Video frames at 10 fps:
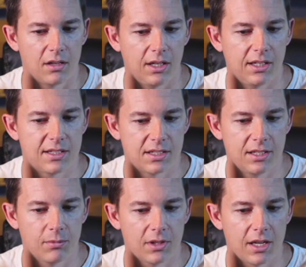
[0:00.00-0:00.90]
it
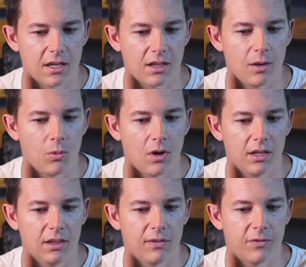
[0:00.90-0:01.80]
seemed like they
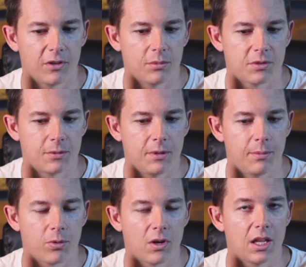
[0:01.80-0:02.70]
wanted the films to be
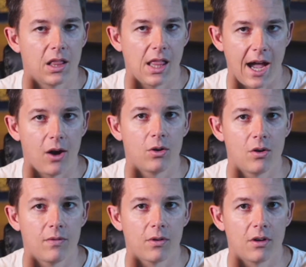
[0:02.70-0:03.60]
pretty loud
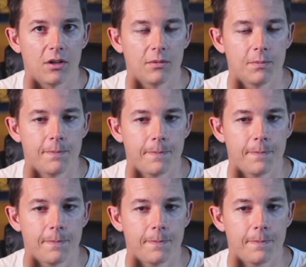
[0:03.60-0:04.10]
overall.